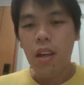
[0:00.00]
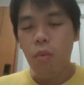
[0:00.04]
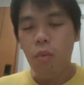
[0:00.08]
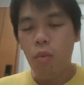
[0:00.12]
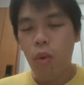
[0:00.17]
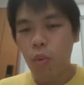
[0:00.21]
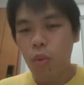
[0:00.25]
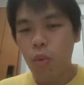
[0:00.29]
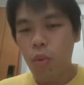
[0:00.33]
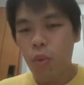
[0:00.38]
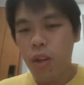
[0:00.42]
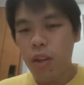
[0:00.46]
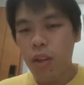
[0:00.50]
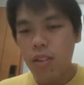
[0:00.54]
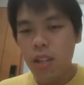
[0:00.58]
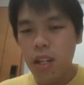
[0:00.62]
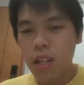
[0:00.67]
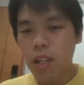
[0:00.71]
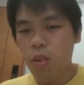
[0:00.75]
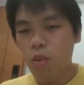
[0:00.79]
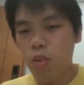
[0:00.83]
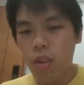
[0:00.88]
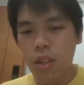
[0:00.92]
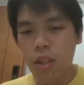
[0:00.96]
What we want to
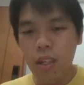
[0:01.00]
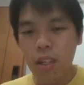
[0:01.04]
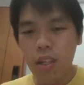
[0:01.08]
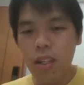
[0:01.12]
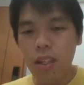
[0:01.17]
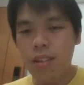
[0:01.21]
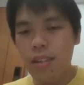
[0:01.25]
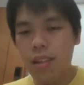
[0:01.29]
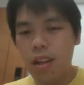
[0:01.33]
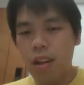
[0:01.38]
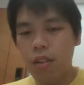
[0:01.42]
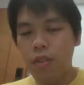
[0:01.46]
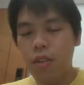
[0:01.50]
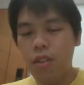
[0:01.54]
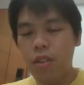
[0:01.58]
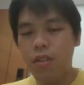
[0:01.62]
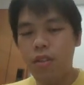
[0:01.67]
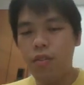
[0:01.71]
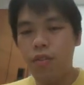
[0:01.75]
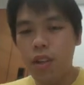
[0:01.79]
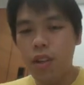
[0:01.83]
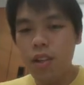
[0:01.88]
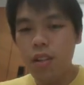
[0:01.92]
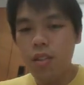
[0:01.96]
take a look here itself
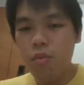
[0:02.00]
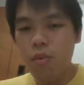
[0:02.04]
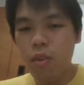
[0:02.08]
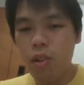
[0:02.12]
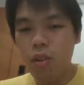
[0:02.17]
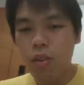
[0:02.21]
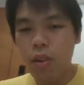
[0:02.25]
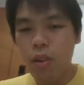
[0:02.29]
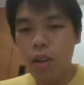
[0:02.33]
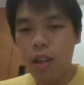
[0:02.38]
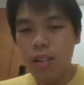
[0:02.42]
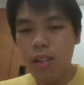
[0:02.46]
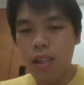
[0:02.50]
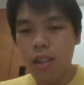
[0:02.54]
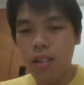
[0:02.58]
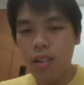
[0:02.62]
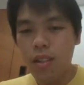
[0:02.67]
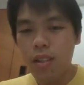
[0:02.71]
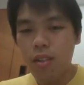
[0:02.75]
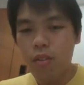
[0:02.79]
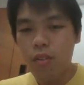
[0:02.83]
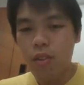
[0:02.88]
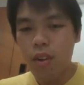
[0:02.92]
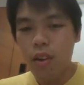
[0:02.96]
is first we look at the
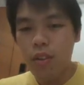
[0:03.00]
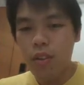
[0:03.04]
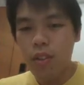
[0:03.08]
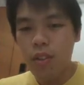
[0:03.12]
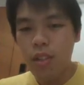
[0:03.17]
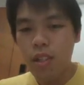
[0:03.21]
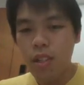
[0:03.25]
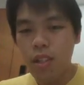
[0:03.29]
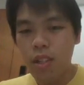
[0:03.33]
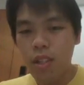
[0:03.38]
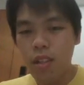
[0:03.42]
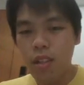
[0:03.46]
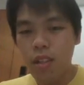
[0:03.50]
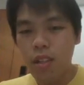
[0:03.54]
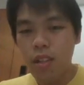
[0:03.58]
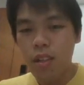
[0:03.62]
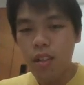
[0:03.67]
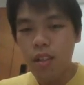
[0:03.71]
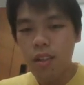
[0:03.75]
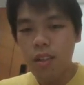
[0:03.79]
center of gravity.